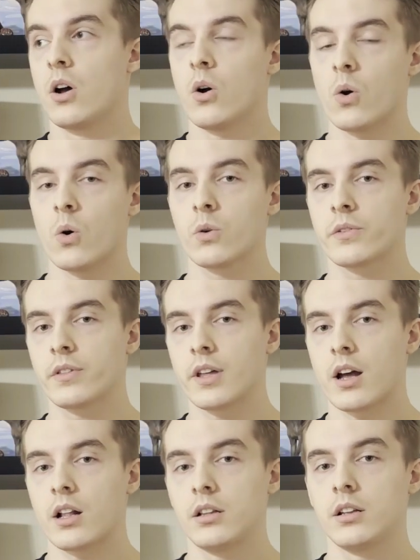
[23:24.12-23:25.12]

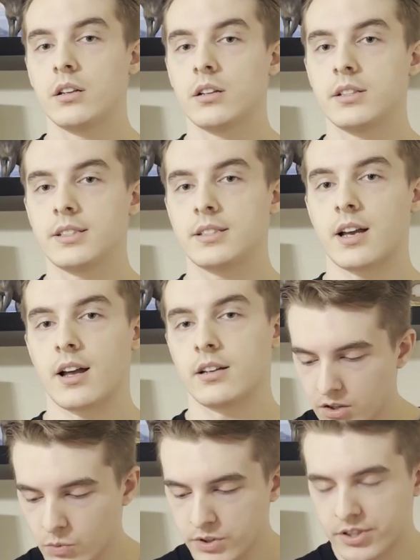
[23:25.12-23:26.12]
okdal sa,
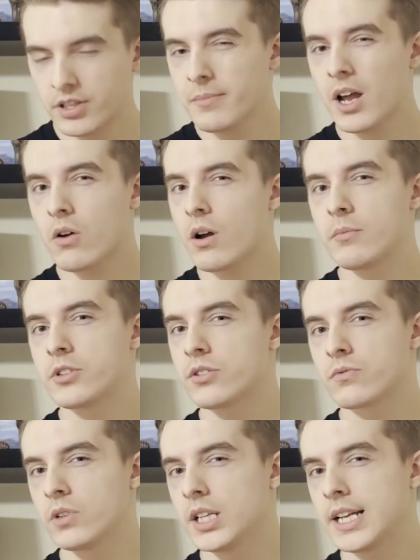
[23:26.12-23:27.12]
which somehow I'm just
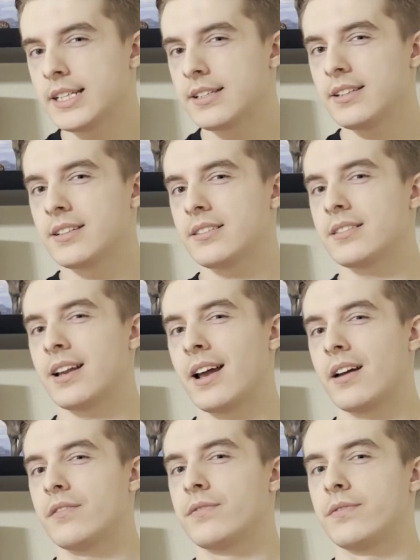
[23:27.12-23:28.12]
realizing doesn't
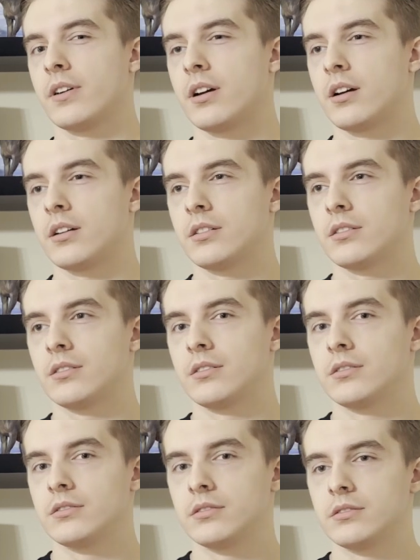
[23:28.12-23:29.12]
have
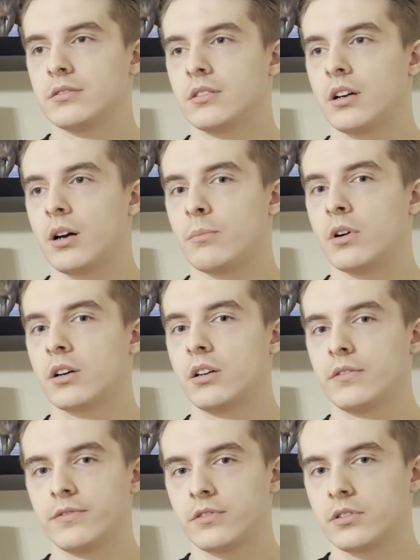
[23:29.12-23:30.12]
a marker
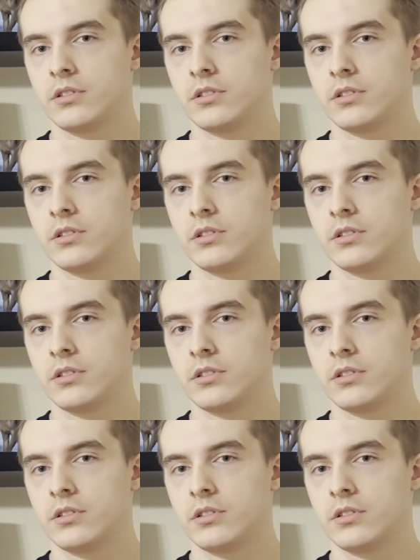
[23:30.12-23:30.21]
for